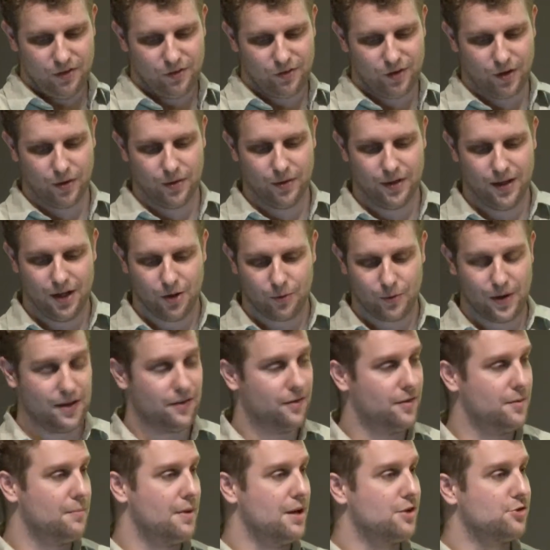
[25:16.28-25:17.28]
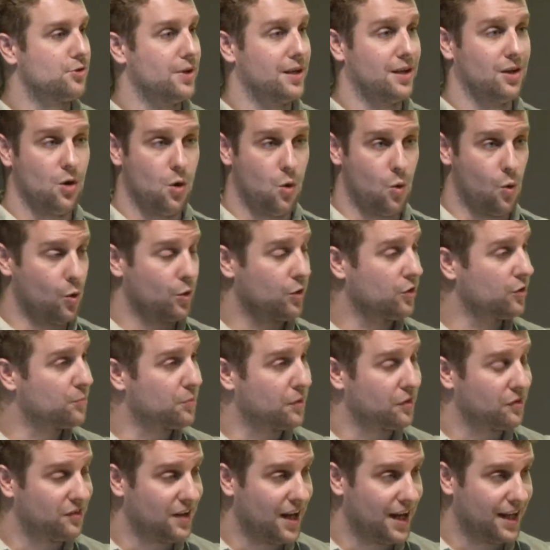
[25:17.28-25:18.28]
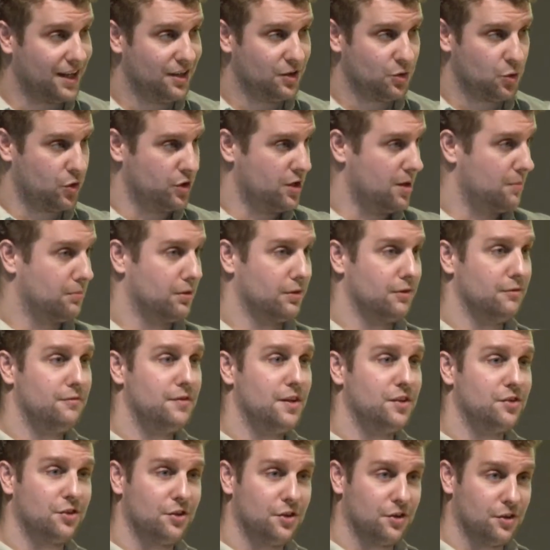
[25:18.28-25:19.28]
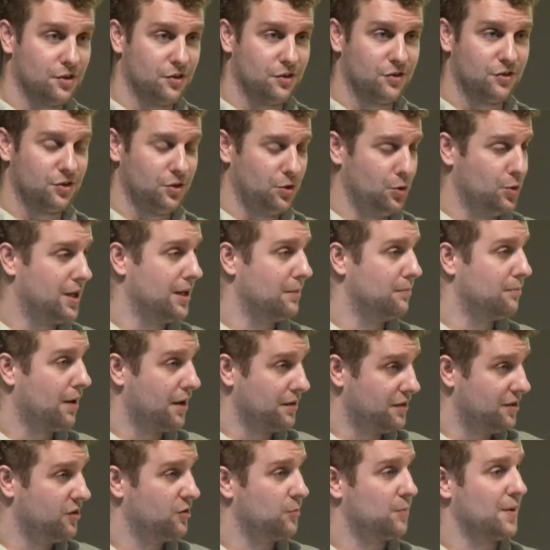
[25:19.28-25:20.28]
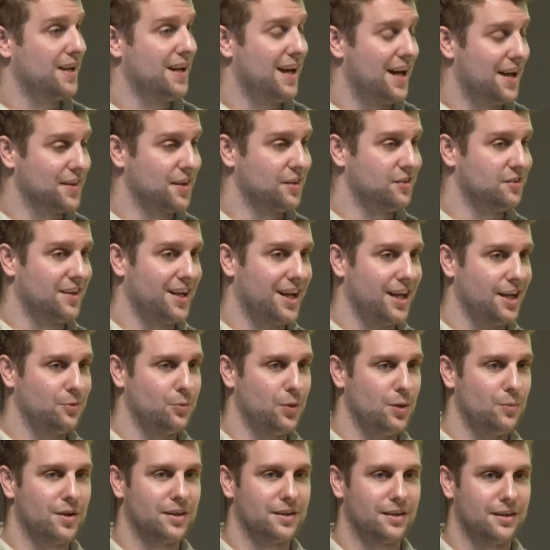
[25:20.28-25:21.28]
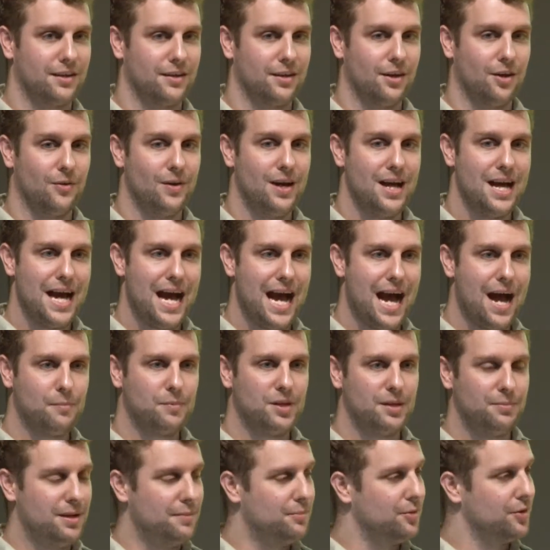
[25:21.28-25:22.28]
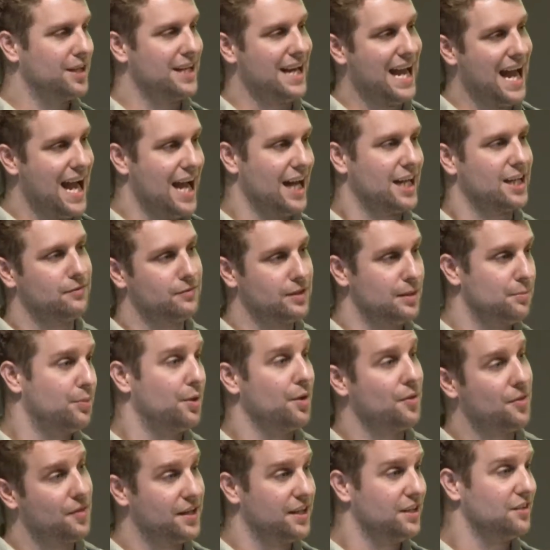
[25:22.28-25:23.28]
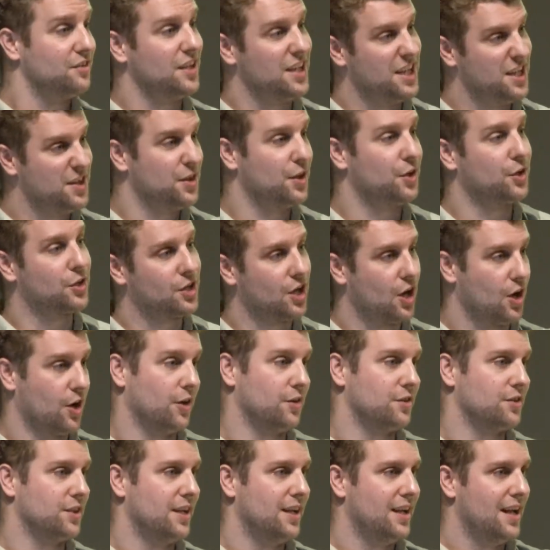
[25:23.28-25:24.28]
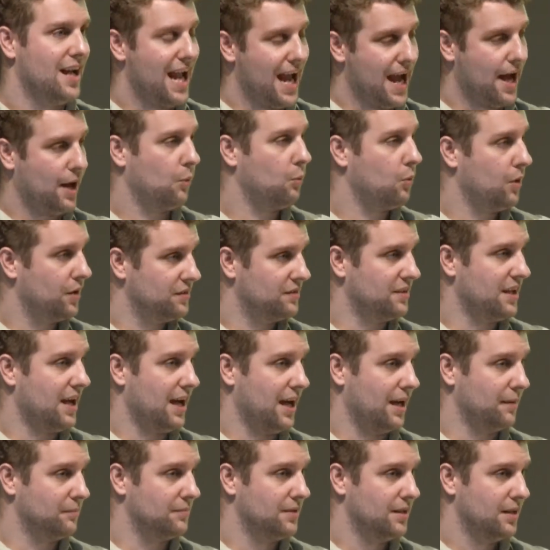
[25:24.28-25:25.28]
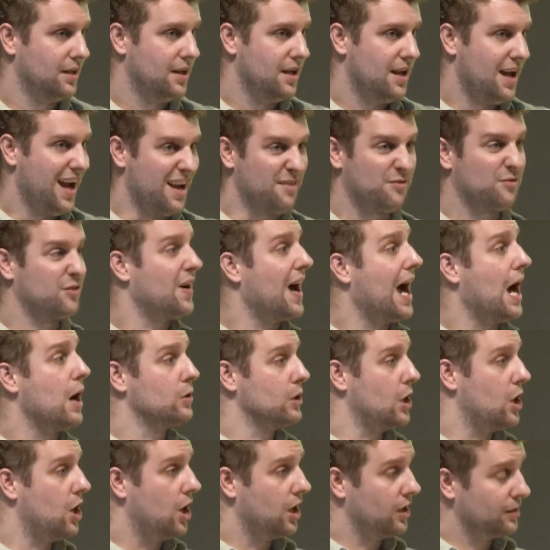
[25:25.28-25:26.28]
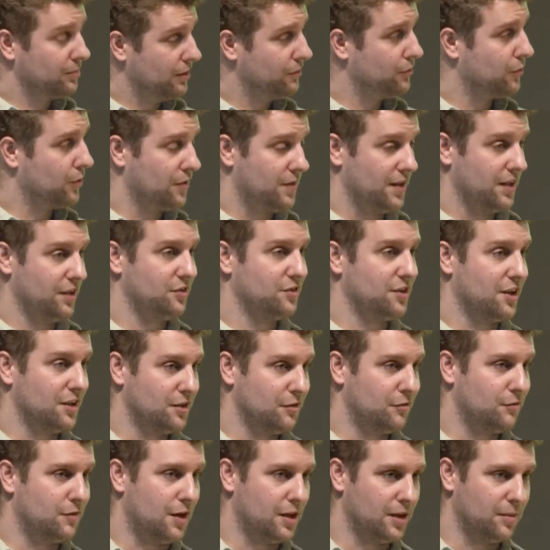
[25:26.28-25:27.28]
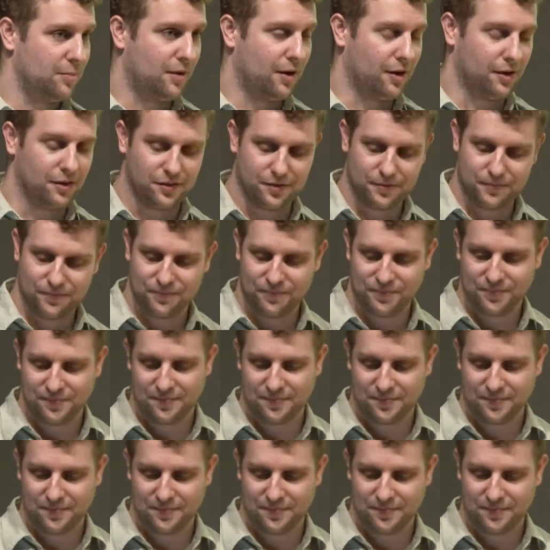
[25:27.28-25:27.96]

So rather than measuring orders per second or number of visitors who can participate on the site, we wanted to know how many people can actively put things in their cart at one time, and for how long before things start to fall apart.